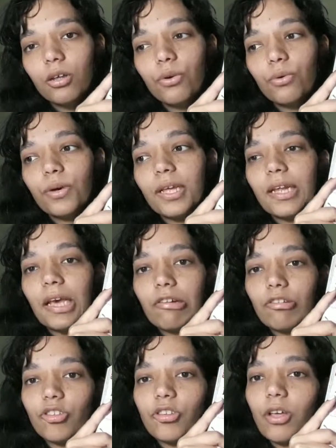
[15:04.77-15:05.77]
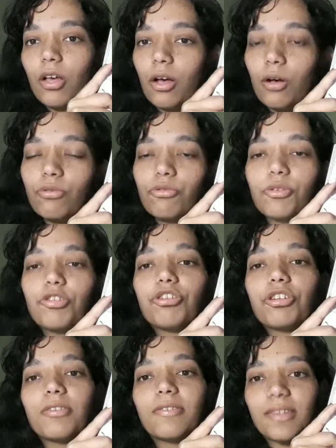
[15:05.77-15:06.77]
who inherits a house when
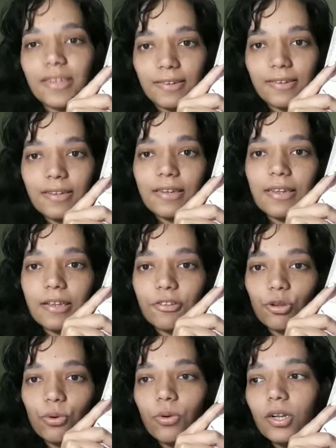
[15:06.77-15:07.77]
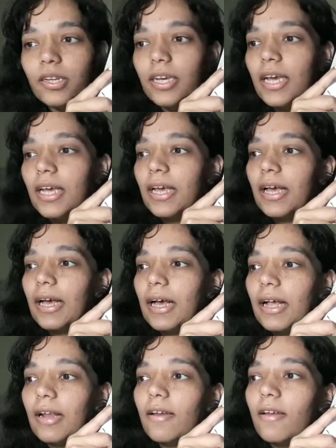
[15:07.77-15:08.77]
she's 16 years old,
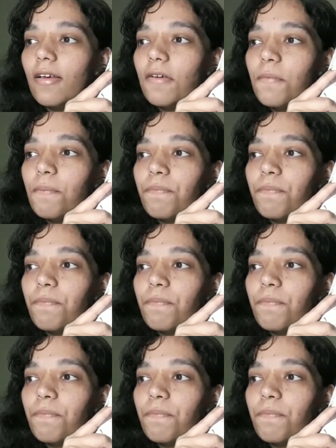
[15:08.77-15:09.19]
and